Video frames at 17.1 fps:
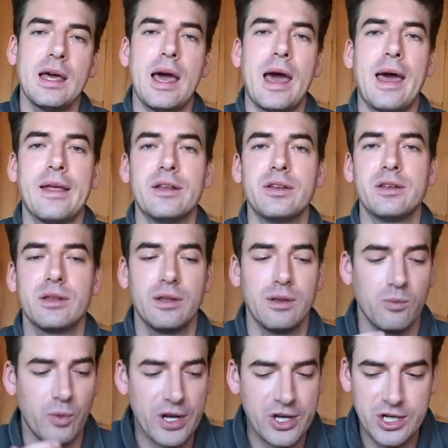and
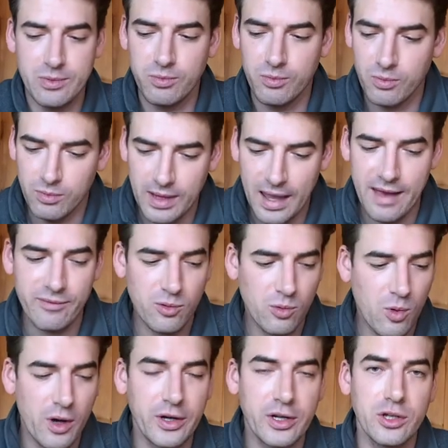whichever
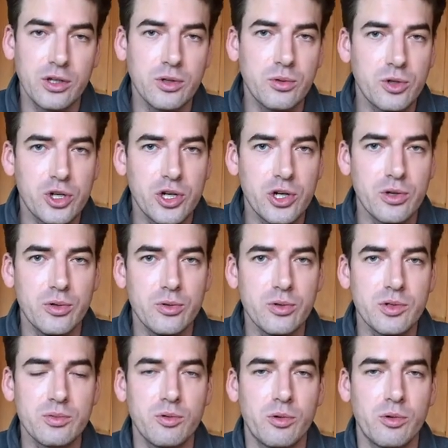one you choose